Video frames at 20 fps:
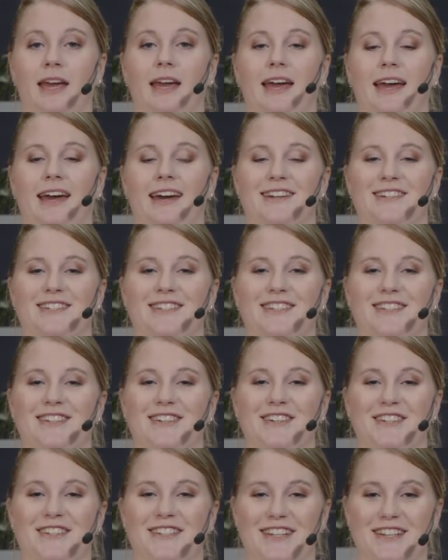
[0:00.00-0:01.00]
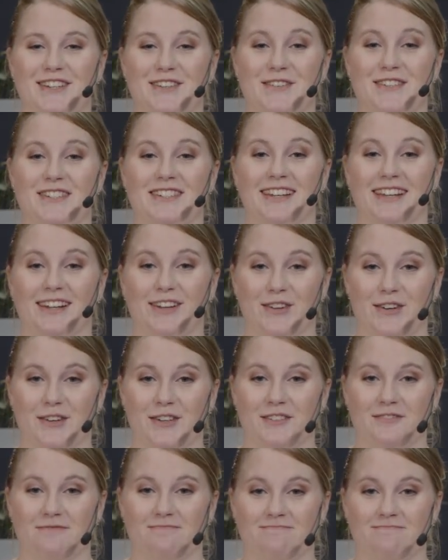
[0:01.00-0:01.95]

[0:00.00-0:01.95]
and continuously learn.